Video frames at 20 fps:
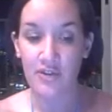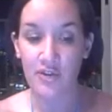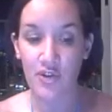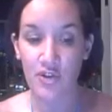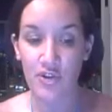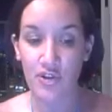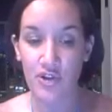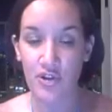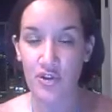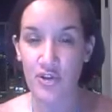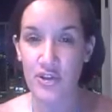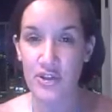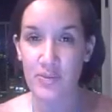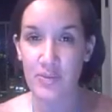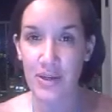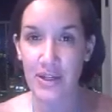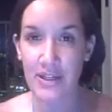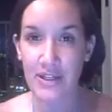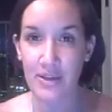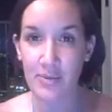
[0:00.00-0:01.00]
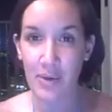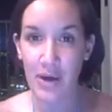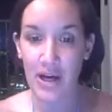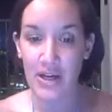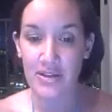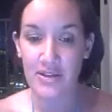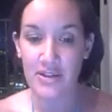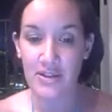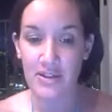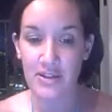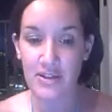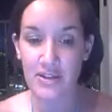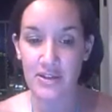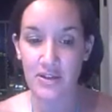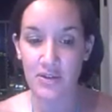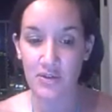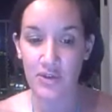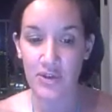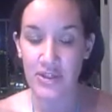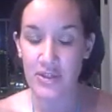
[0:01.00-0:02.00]
for an earnest money deposit.
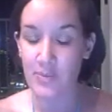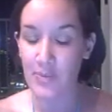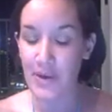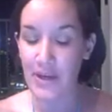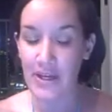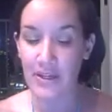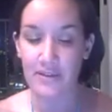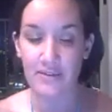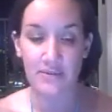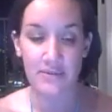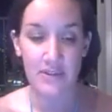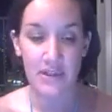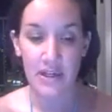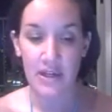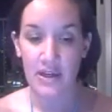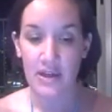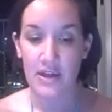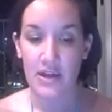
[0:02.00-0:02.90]
It's always been